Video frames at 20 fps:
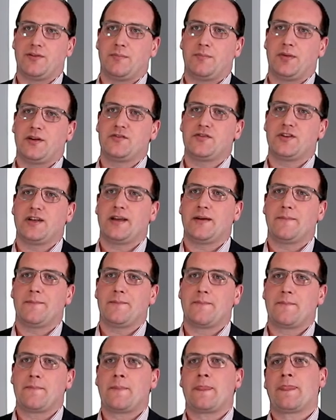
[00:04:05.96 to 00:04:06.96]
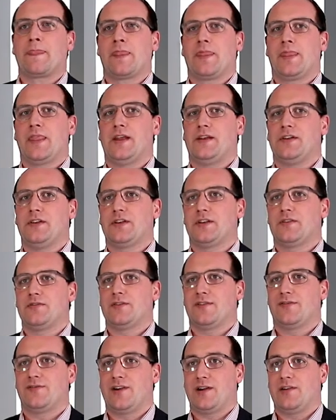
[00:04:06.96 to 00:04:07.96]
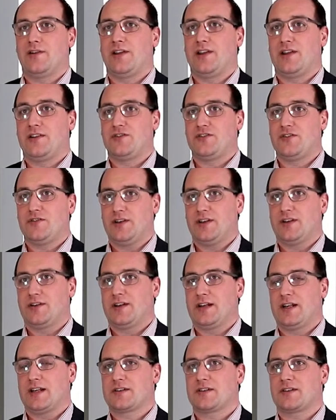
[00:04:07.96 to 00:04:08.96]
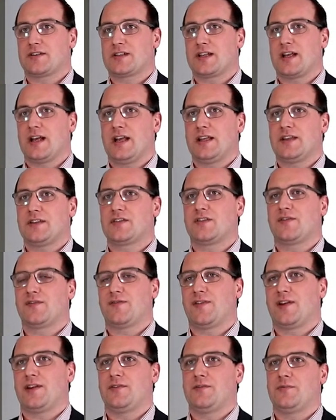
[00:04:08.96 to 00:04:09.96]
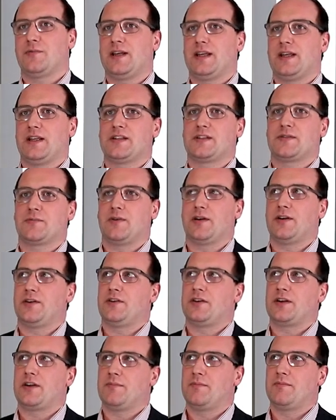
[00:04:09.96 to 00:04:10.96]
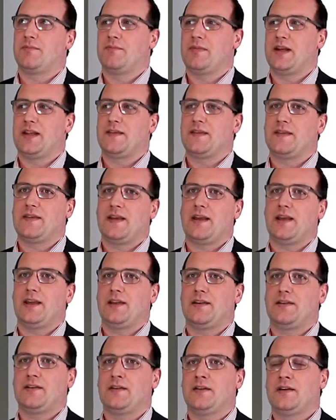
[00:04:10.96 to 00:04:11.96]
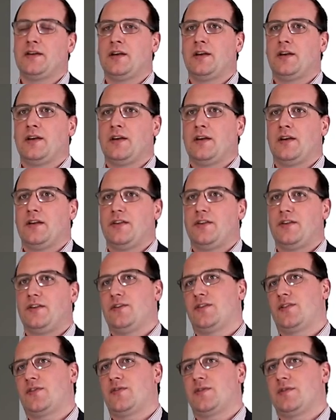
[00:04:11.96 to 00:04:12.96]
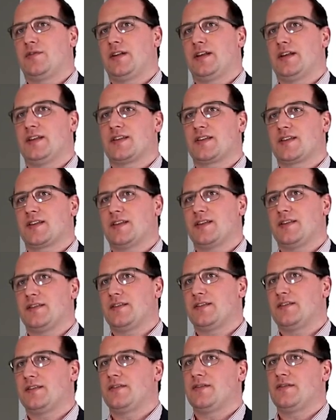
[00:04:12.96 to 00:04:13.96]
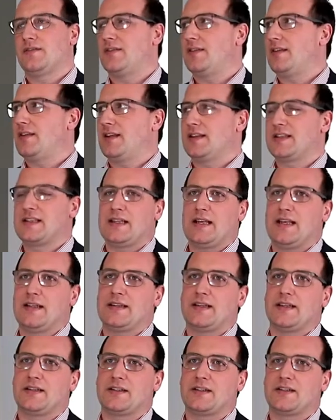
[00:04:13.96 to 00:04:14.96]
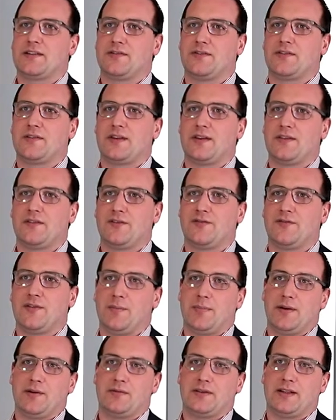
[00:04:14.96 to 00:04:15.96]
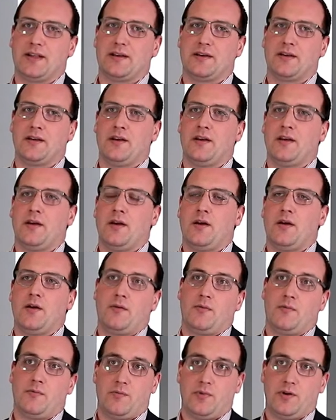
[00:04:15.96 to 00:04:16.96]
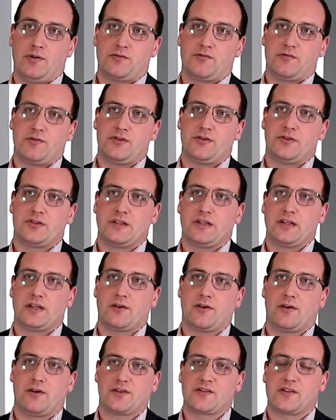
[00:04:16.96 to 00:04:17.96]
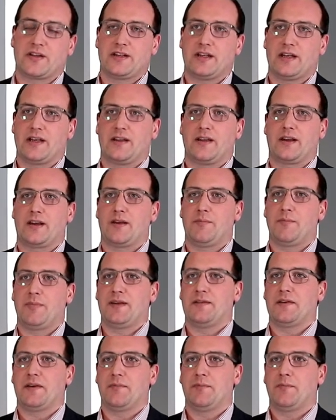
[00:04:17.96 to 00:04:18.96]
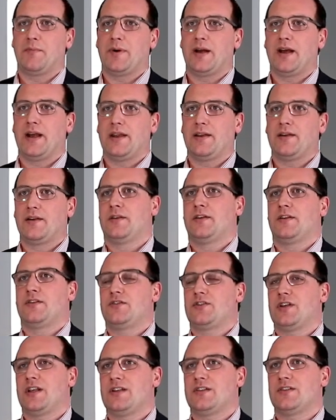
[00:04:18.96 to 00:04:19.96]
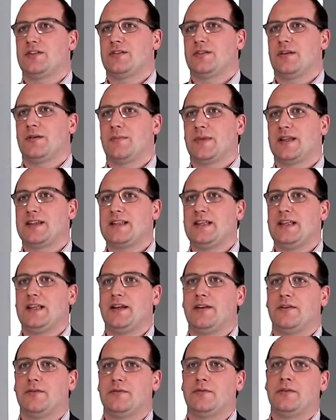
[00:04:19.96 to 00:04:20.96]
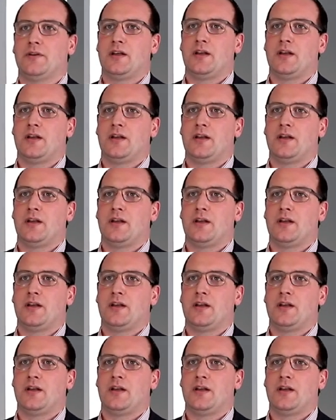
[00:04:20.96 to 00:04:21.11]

budget, then you can do a value engineering exercise to find ways where you can maintain the usefulness and the aesthetics and everything of the building whilst reducing the cost, and that can be done by changing your material.